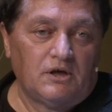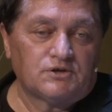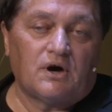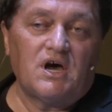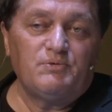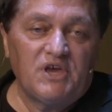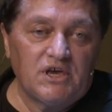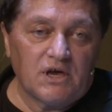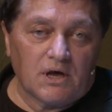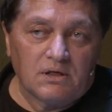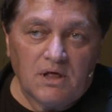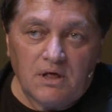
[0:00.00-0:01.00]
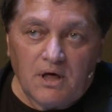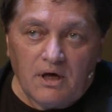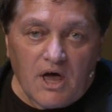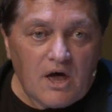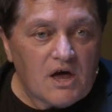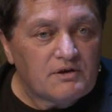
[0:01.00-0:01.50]
I'm here
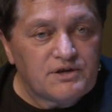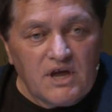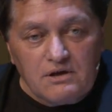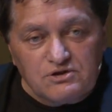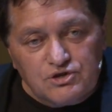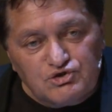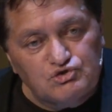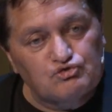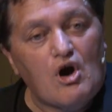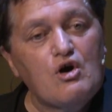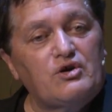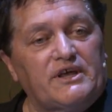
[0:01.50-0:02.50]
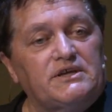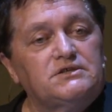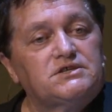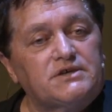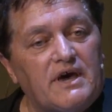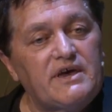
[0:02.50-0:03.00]
to strongly
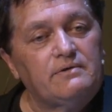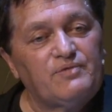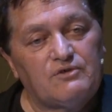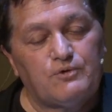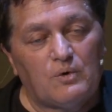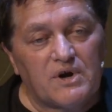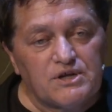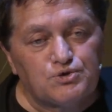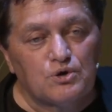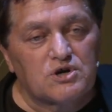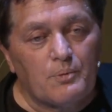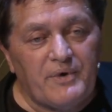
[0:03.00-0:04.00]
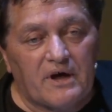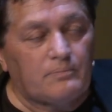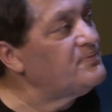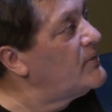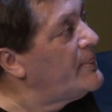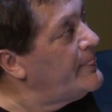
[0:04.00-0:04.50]
say, if we want to talk about
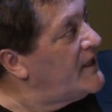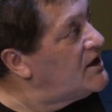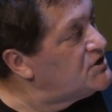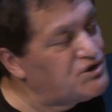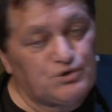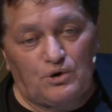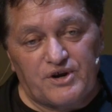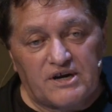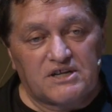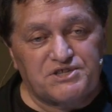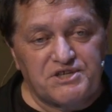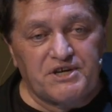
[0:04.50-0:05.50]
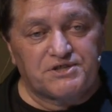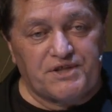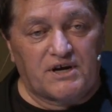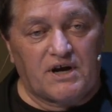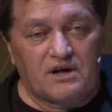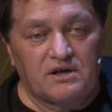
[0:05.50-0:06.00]
tino
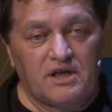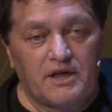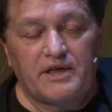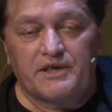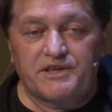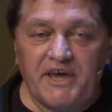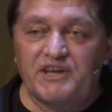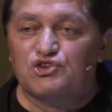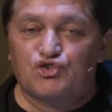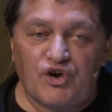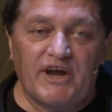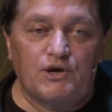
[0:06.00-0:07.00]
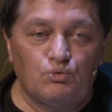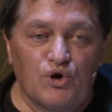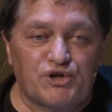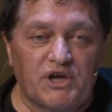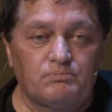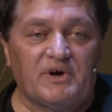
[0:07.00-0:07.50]
rangatiratanga, get trade
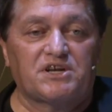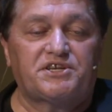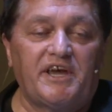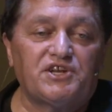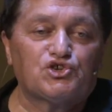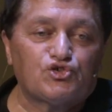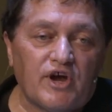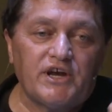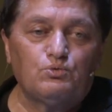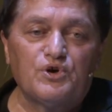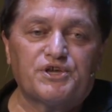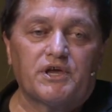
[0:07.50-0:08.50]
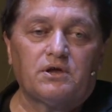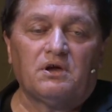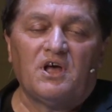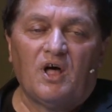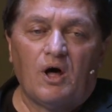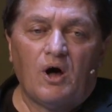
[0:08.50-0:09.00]
working, but get trade working
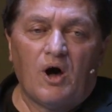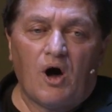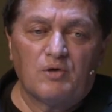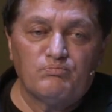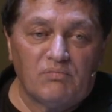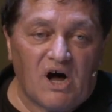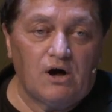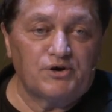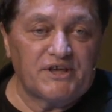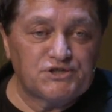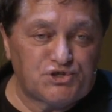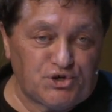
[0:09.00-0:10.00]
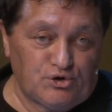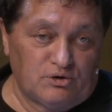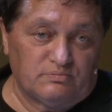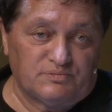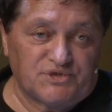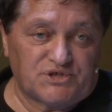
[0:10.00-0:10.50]
on Māori
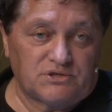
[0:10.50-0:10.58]
terms.